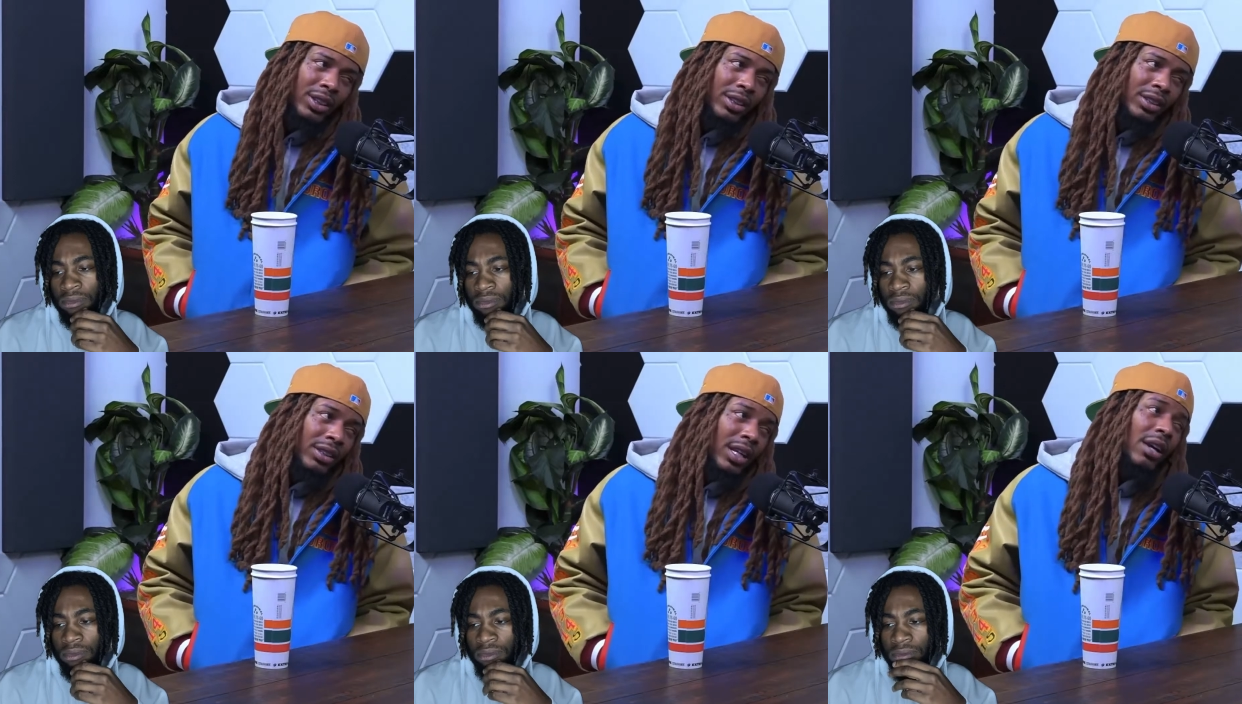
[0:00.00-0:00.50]

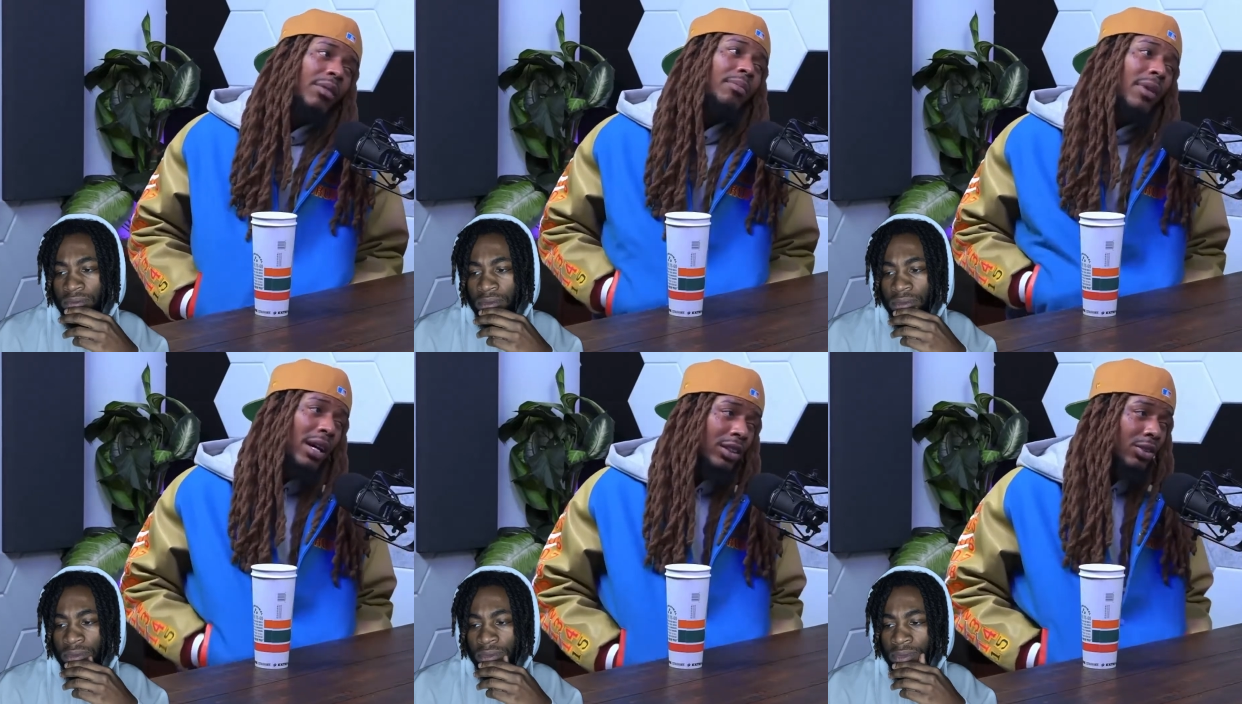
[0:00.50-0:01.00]
Speaker 1: jeans. Now,
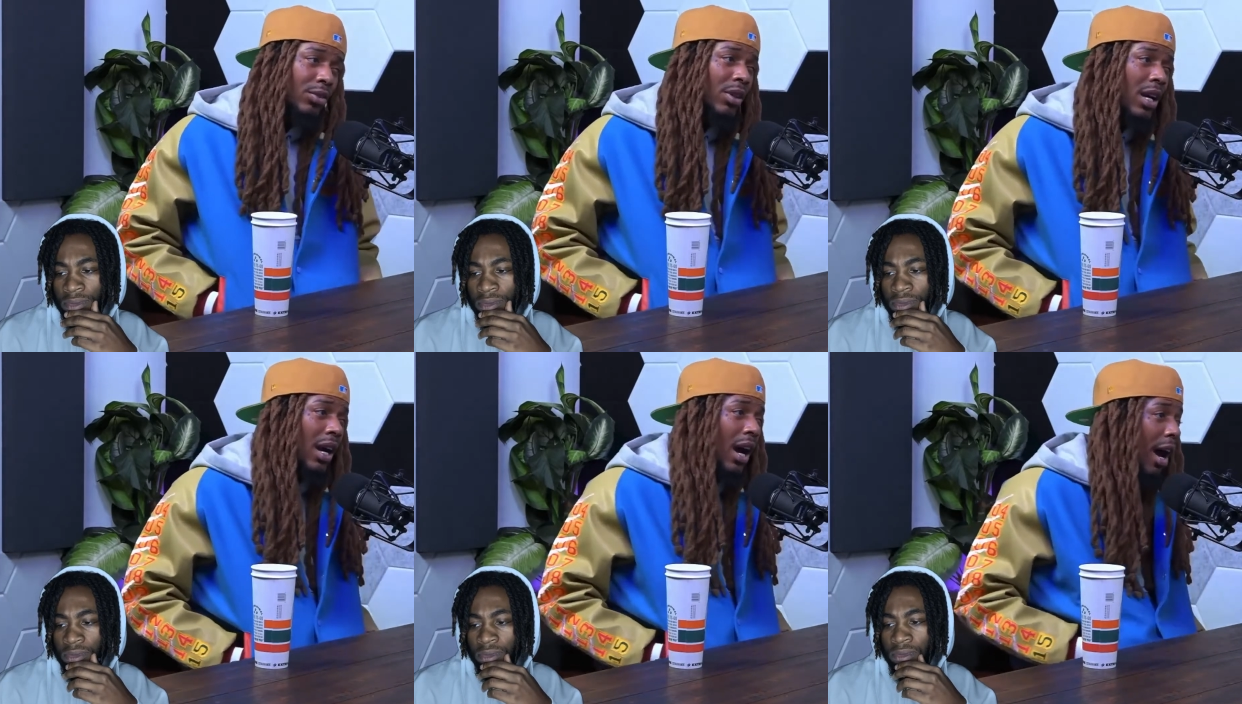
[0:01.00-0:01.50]
mind you,
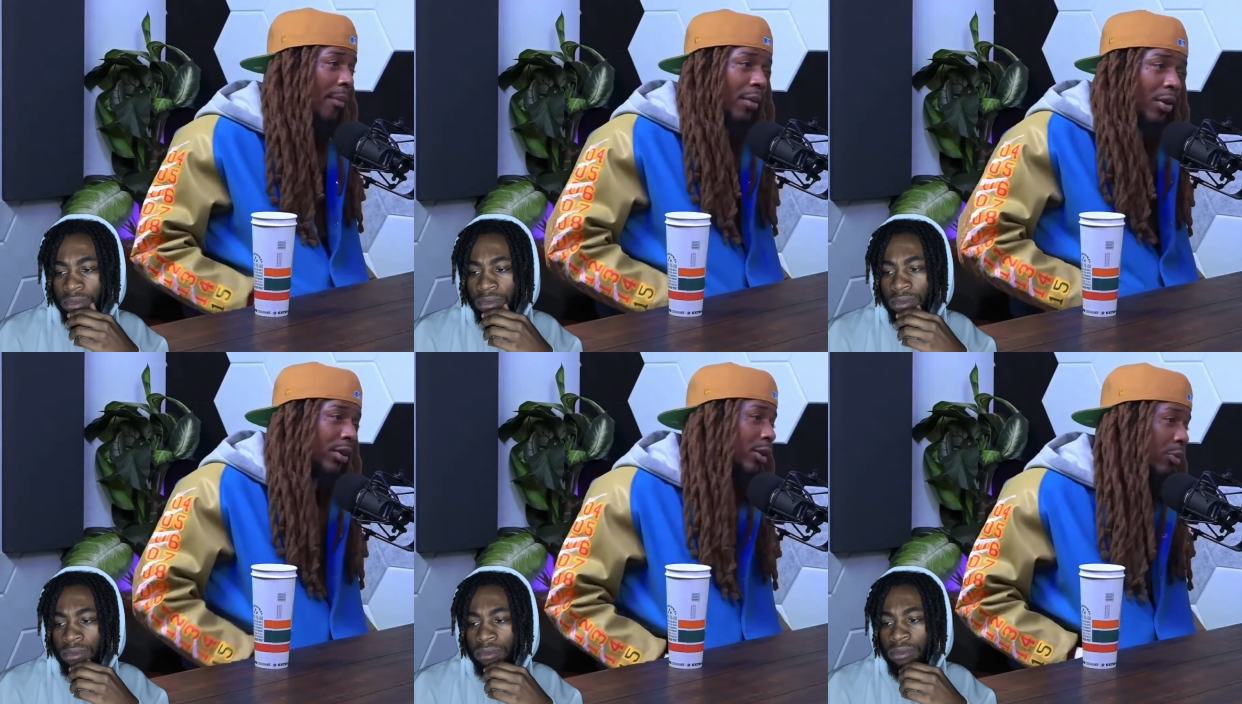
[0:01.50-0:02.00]
I'm
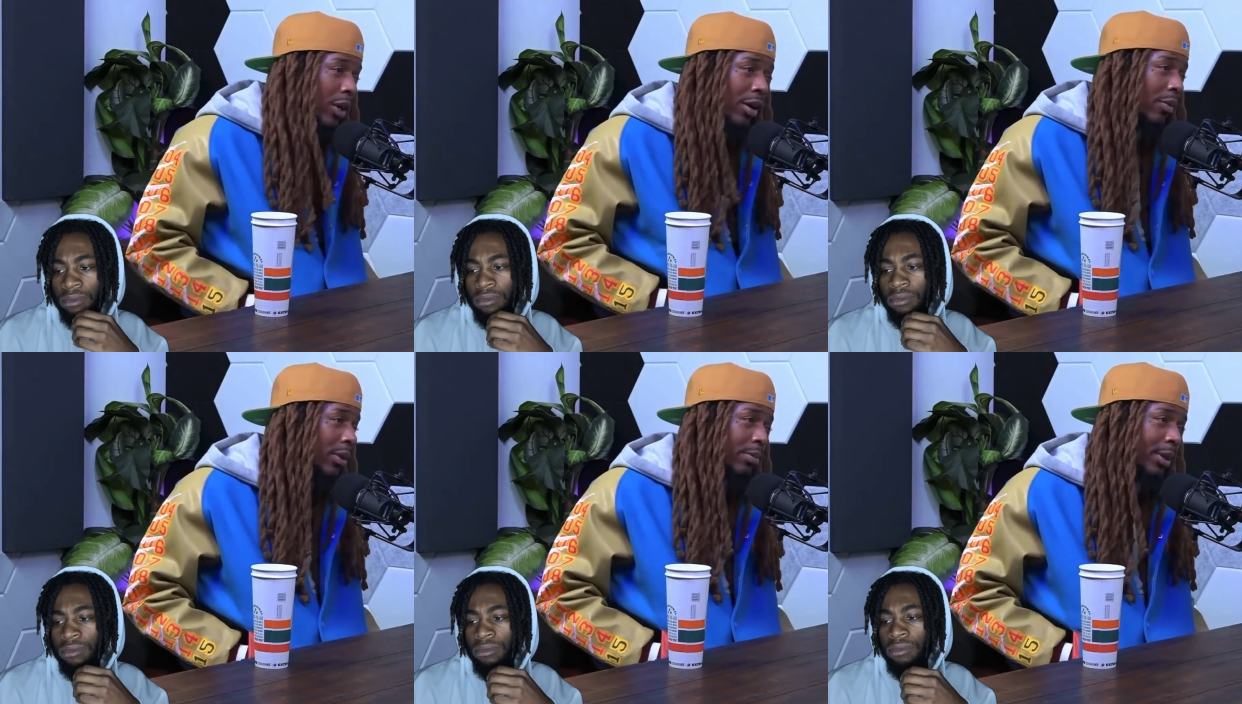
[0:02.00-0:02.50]
only
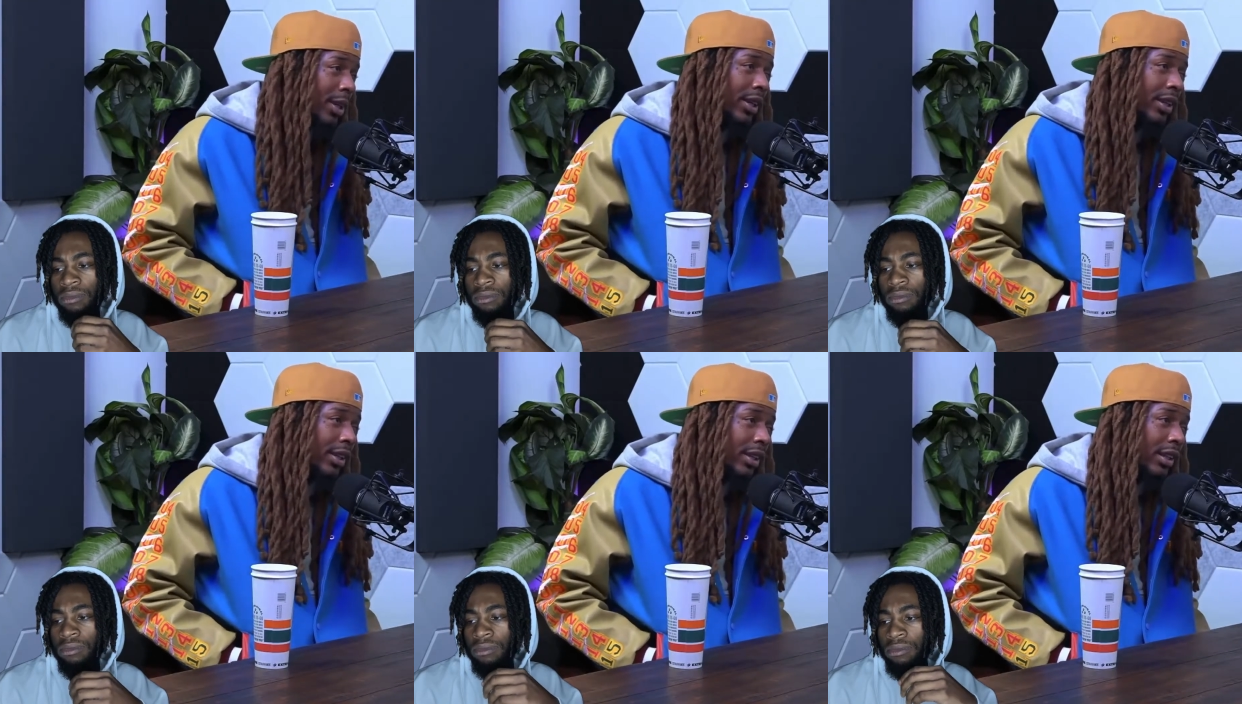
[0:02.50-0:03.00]
wearing one pair,
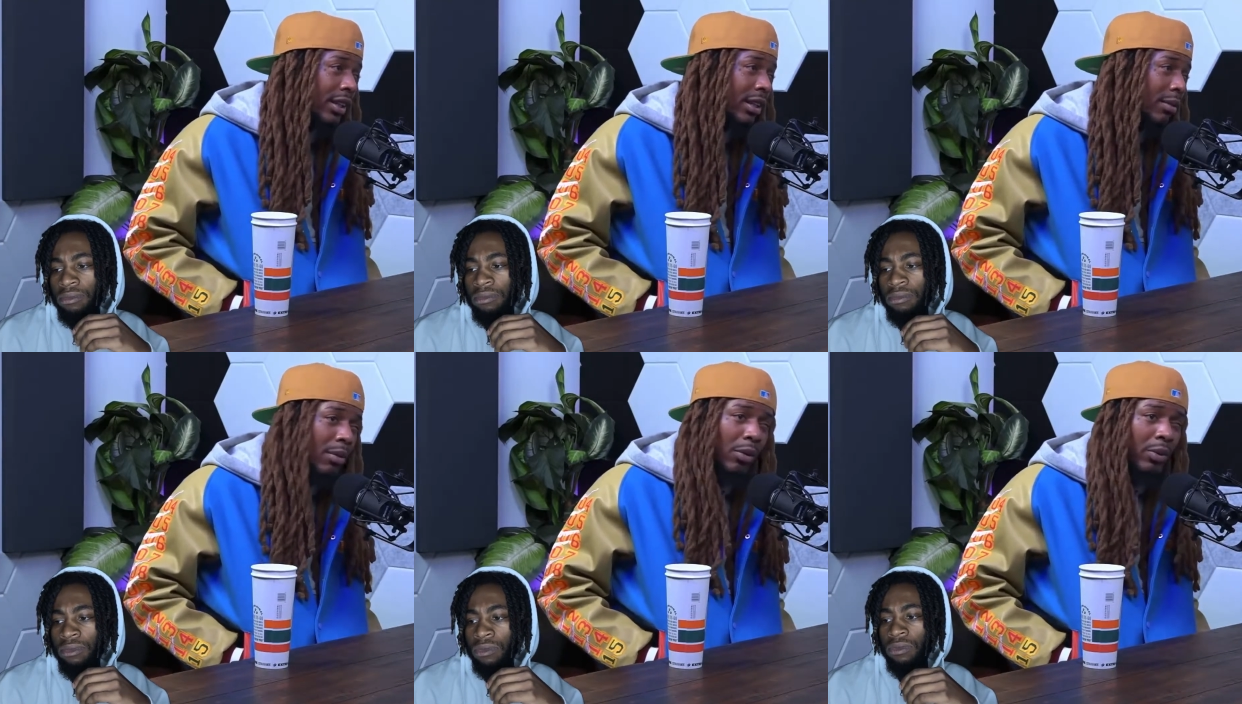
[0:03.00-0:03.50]

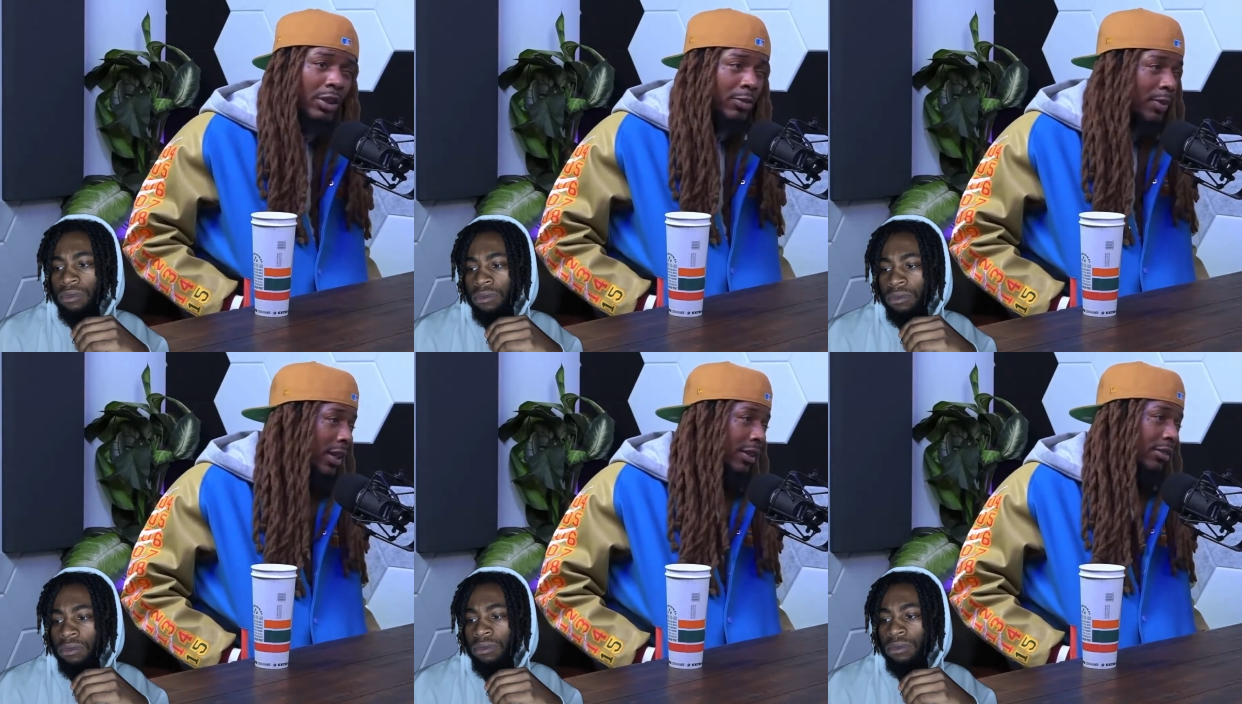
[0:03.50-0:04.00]
but we
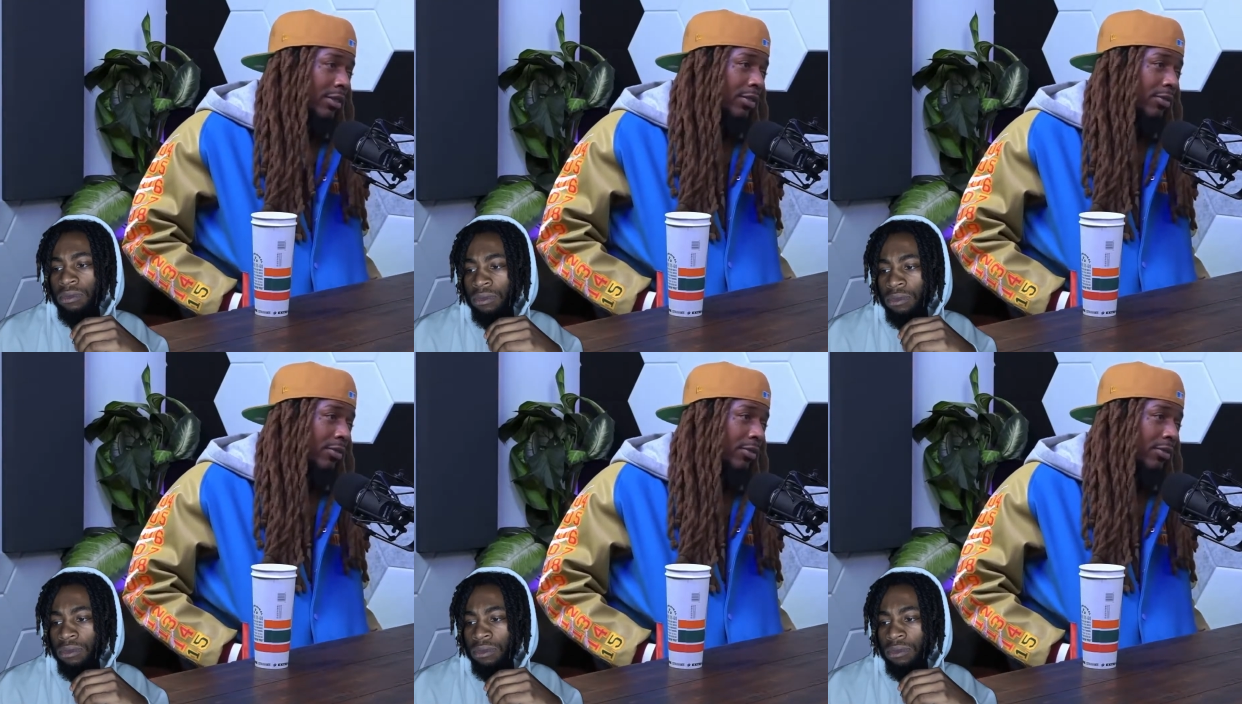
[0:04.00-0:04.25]
spending